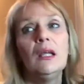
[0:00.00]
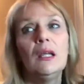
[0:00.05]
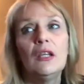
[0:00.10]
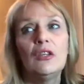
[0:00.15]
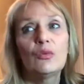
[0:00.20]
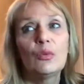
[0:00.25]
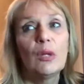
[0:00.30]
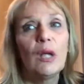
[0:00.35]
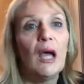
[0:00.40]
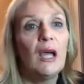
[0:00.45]

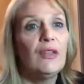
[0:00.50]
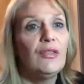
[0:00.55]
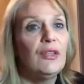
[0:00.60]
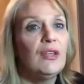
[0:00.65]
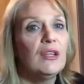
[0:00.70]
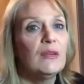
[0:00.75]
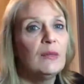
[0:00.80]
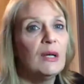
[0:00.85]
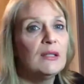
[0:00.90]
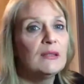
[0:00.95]
is what I
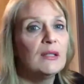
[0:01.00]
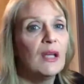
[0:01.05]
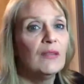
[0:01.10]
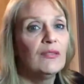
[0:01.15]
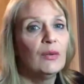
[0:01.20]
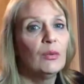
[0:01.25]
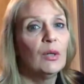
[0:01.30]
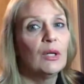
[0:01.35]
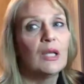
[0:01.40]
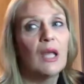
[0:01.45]
think of
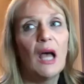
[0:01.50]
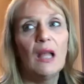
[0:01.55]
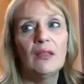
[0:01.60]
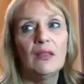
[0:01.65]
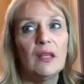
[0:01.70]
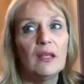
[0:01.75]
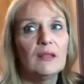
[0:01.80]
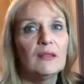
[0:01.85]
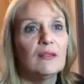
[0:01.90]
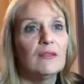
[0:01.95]
myself and what
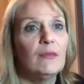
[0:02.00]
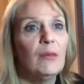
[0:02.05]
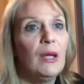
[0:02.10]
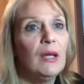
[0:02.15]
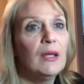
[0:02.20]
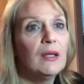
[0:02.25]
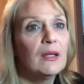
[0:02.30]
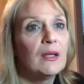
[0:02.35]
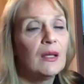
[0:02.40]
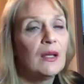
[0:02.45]
God thinks of
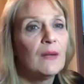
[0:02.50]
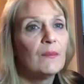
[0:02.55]
me.